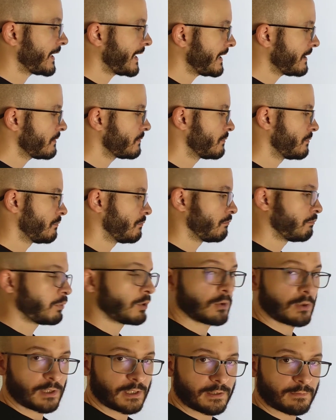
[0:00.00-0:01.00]
qué?
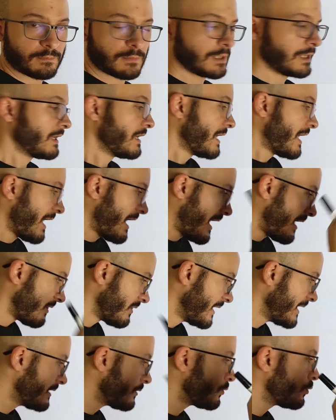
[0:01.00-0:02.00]
Porque. And
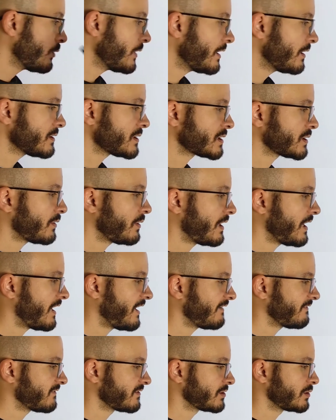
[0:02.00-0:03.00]
then we also
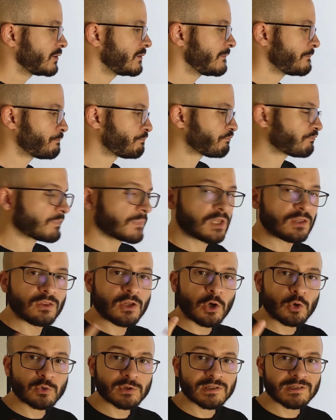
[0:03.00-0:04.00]
have to
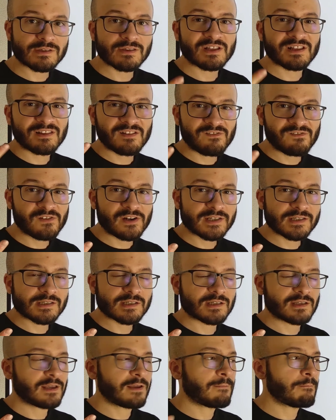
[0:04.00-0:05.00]
notice the
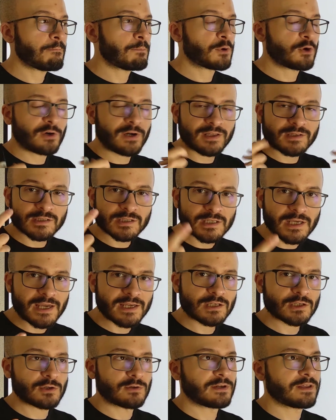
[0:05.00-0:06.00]
difference in
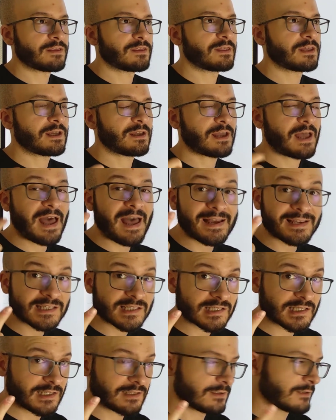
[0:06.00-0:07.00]
pronunciation, in the
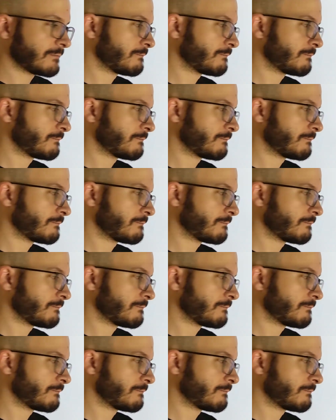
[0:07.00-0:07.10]
accent,